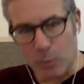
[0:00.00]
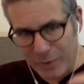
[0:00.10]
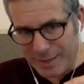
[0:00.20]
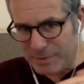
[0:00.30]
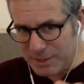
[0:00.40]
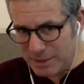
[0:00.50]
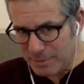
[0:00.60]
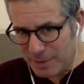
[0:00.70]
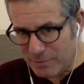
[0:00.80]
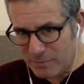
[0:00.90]
But when I'm teaching
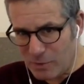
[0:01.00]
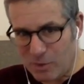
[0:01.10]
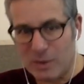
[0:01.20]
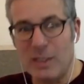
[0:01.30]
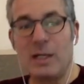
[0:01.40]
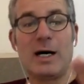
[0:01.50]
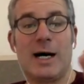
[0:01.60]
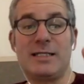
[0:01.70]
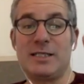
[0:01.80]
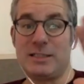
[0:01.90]
them how to fall,
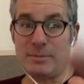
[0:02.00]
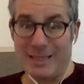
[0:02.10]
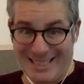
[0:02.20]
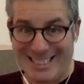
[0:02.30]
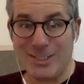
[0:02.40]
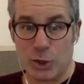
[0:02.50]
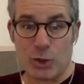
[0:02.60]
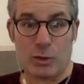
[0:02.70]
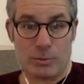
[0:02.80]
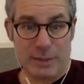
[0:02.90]
I teach them
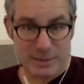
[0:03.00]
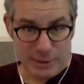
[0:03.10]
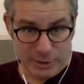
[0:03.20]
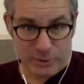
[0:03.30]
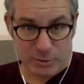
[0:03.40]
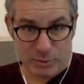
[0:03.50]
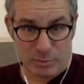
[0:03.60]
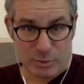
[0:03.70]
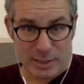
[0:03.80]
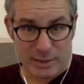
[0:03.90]
it's an
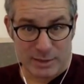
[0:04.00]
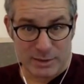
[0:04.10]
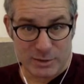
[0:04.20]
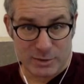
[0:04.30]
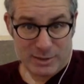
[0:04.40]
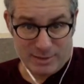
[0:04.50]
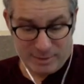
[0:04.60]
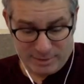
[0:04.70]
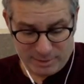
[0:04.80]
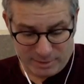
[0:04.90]
internal practice. That
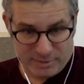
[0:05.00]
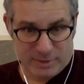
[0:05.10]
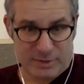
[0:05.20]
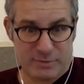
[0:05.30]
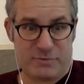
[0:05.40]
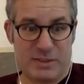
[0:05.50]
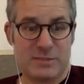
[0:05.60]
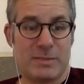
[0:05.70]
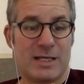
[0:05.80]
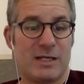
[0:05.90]
the
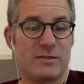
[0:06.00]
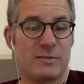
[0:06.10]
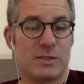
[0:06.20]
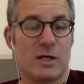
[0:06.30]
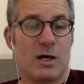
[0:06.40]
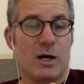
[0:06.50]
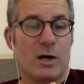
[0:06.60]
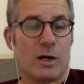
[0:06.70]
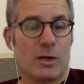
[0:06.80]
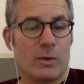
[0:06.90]
defense mechanisms
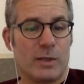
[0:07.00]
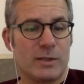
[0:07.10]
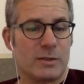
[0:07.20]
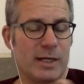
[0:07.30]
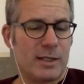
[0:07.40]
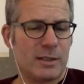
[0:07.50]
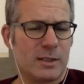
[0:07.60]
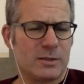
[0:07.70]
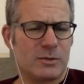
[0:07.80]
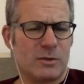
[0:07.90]
are going to
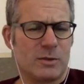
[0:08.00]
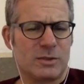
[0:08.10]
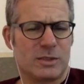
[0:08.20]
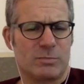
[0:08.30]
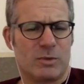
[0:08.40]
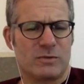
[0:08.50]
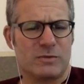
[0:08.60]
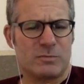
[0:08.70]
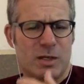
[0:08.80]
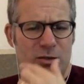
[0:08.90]
handguns, drones,
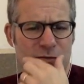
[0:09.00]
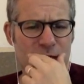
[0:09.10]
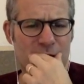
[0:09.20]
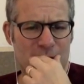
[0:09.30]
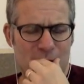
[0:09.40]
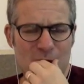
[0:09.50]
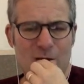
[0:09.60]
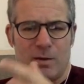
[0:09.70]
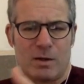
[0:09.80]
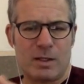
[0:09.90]
explosives, modern fighting.
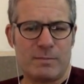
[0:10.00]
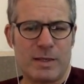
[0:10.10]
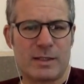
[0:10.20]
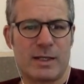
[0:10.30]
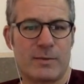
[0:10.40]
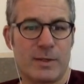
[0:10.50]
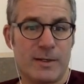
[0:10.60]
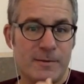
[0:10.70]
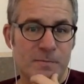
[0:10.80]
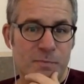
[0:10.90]
Okay, I'll get back to that
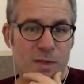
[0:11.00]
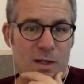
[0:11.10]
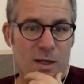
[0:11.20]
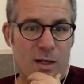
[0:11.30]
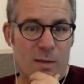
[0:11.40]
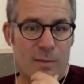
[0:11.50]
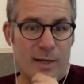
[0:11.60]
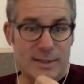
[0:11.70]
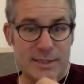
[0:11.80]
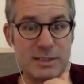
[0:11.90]

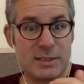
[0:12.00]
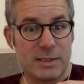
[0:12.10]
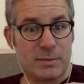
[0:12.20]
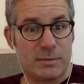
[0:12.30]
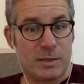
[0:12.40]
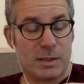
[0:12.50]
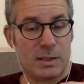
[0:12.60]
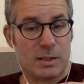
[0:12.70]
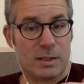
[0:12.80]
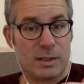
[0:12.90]
one. I teach them
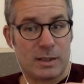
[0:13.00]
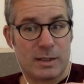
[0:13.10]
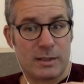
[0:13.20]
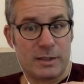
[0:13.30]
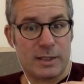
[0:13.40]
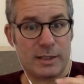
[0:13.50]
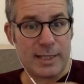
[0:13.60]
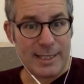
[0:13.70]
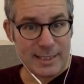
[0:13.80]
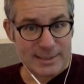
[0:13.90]

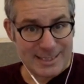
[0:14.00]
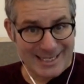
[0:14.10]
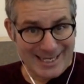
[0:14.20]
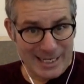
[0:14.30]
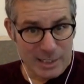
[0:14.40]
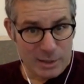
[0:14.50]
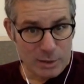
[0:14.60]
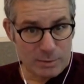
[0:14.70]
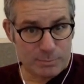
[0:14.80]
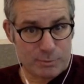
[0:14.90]
that it's an
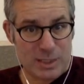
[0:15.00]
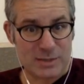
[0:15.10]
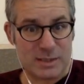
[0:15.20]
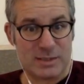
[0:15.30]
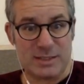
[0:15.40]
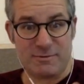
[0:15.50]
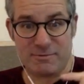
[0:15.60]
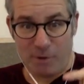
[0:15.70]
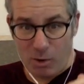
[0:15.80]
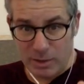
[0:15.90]
inner process,
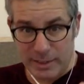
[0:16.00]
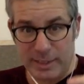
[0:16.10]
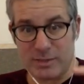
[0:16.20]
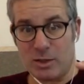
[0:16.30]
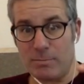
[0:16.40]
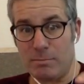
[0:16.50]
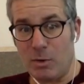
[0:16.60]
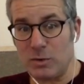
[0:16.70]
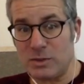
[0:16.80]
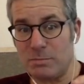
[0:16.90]
that falling is our
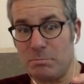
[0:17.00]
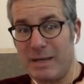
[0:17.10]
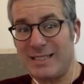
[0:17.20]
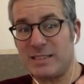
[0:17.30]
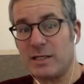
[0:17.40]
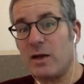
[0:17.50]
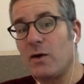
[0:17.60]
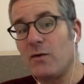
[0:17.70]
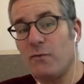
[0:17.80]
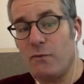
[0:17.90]
most
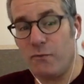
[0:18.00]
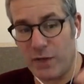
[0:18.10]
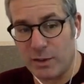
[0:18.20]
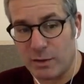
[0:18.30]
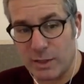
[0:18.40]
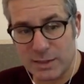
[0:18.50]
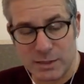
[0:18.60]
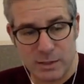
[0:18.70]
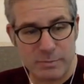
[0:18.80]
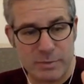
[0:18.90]
basic fear. And
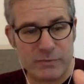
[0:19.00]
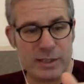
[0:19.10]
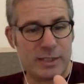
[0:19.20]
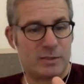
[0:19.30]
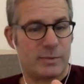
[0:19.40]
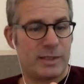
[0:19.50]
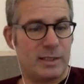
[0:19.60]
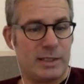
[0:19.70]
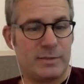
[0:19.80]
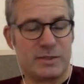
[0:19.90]
it's a little bit related to what
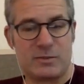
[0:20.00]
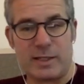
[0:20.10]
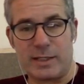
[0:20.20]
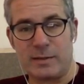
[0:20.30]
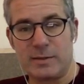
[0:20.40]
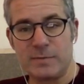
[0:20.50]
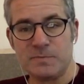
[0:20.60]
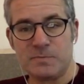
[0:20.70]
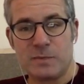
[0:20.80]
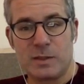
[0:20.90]
Liam is writing
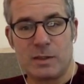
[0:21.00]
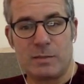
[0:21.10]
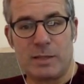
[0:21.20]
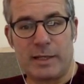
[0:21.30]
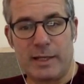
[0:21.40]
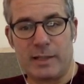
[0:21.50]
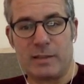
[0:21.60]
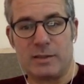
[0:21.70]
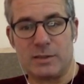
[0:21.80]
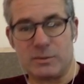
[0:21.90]
about
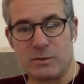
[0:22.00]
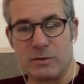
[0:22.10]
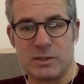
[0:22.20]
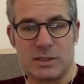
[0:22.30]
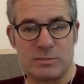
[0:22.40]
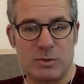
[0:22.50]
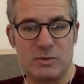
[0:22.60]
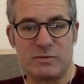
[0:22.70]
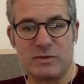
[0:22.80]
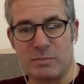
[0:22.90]
handguns and drones and
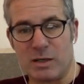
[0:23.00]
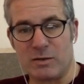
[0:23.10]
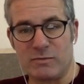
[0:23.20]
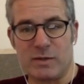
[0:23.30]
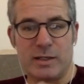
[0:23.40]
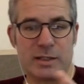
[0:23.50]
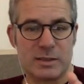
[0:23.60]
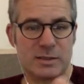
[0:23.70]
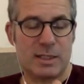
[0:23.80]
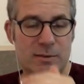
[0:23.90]
explosives and modern
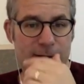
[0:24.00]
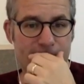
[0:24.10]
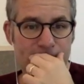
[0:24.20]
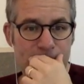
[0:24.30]
fighting, etc.